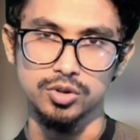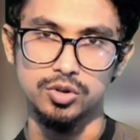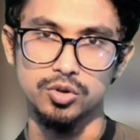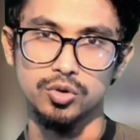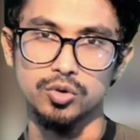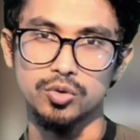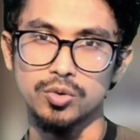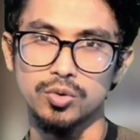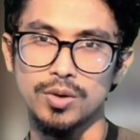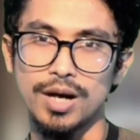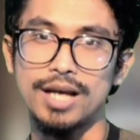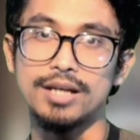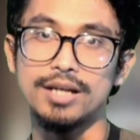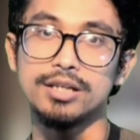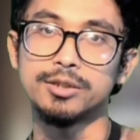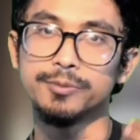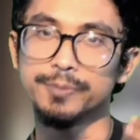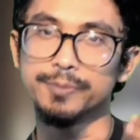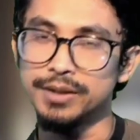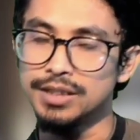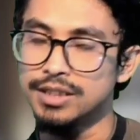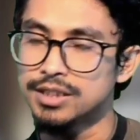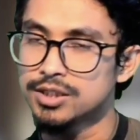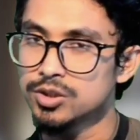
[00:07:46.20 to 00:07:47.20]
So I
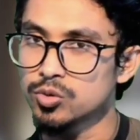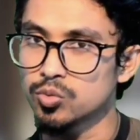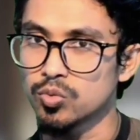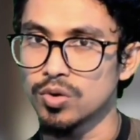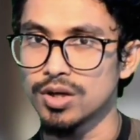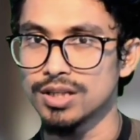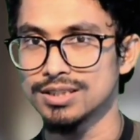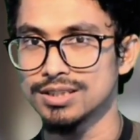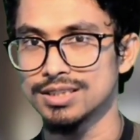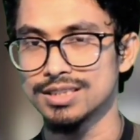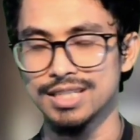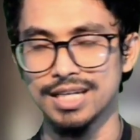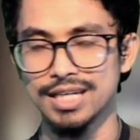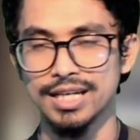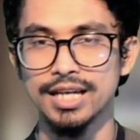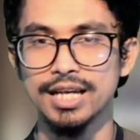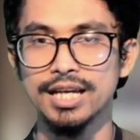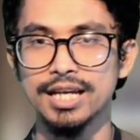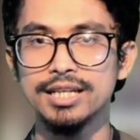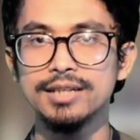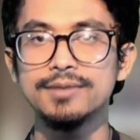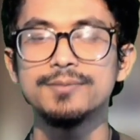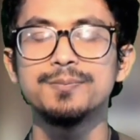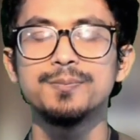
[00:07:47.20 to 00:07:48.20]
repeat once
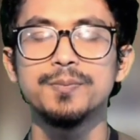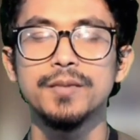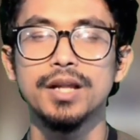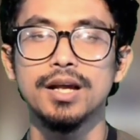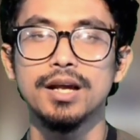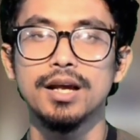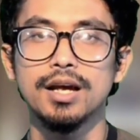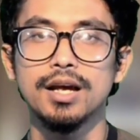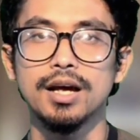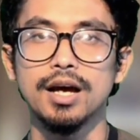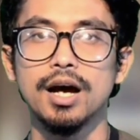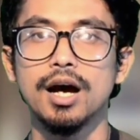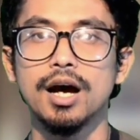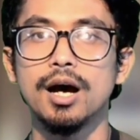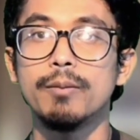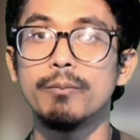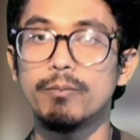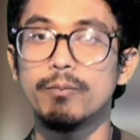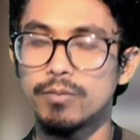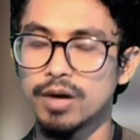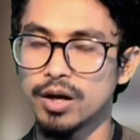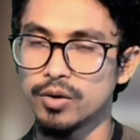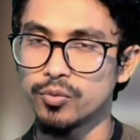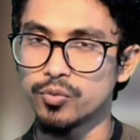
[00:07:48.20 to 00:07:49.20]
again,
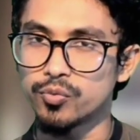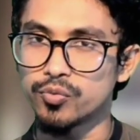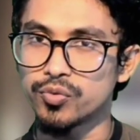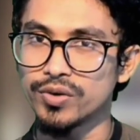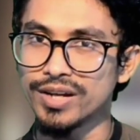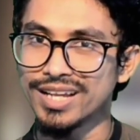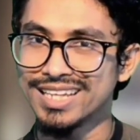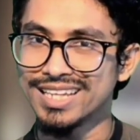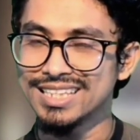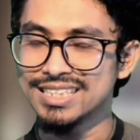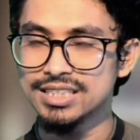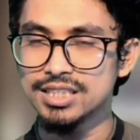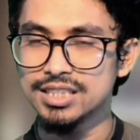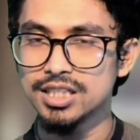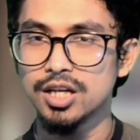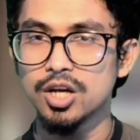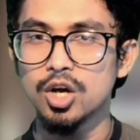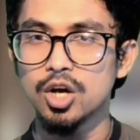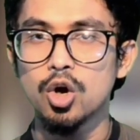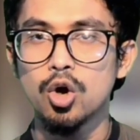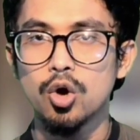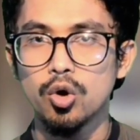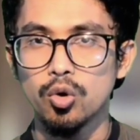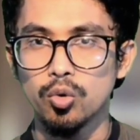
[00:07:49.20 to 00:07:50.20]
my friend
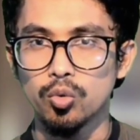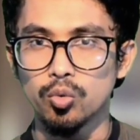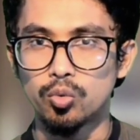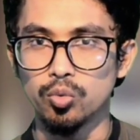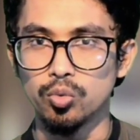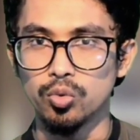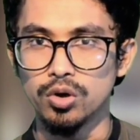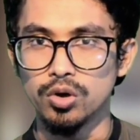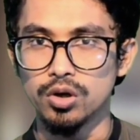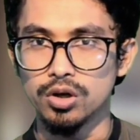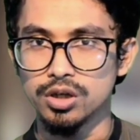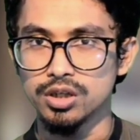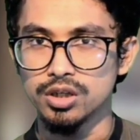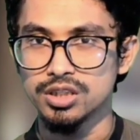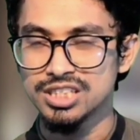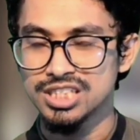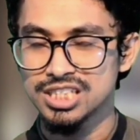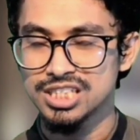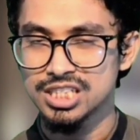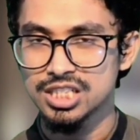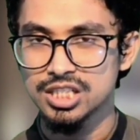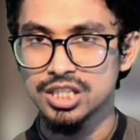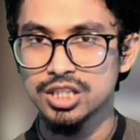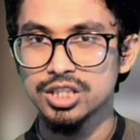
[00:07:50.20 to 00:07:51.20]

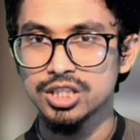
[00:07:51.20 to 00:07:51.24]
washed